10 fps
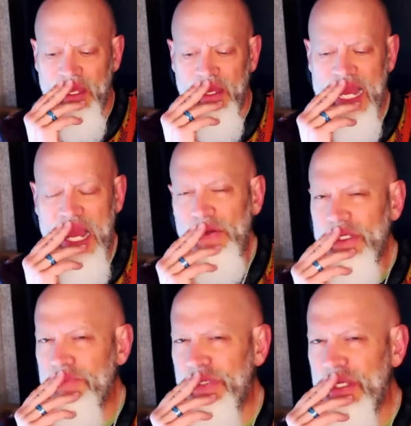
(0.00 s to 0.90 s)
How can
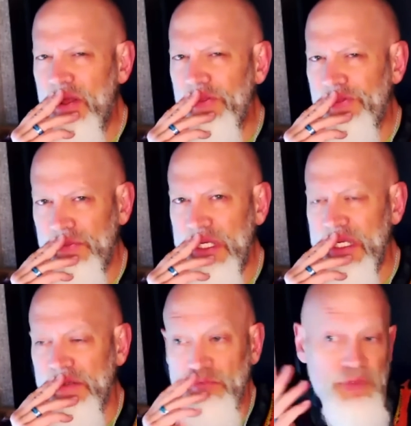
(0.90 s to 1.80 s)
it be all three?
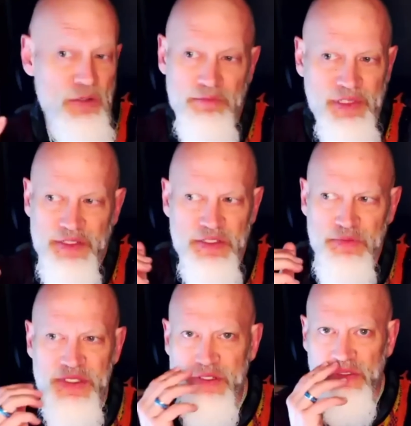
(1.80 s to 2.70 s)
Well, because it's
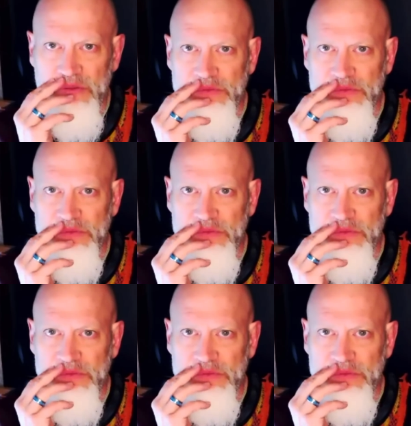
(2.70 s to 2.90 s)
mystical.